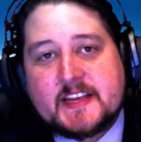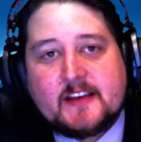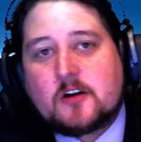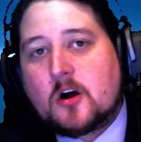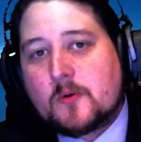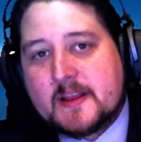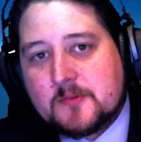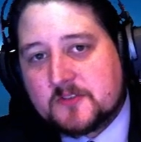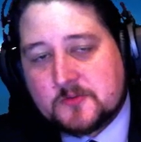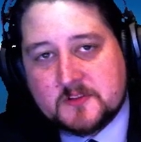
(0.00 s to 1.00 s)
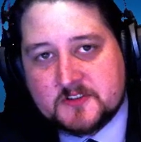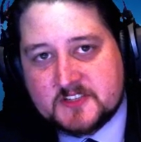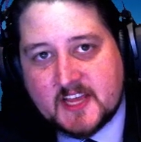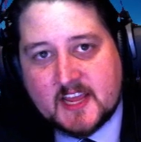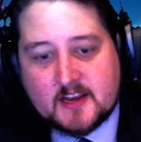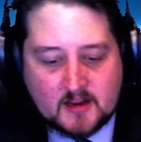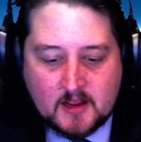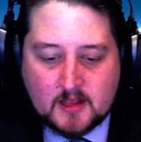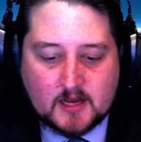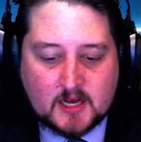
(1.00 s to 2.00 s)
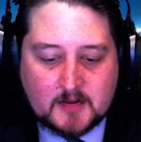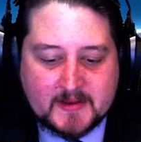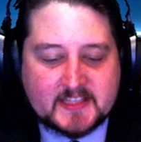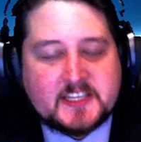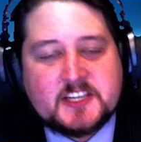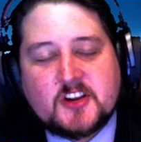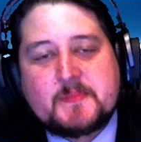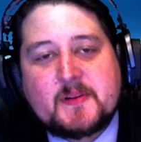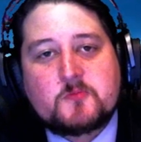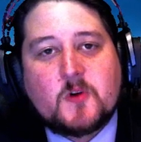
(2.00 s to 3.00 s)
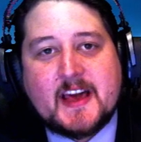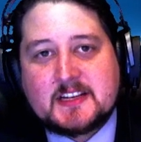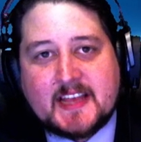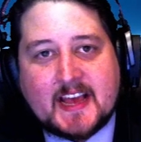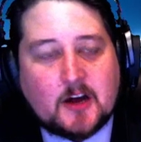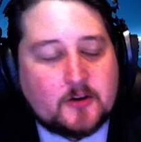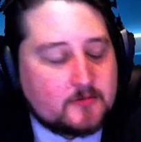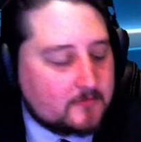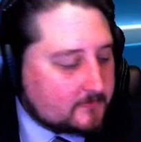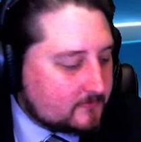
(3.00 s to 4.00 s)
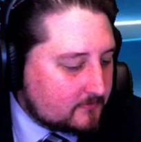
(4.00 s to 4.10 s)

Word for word: He had already moved to another state, um, and the teacher had been run out of town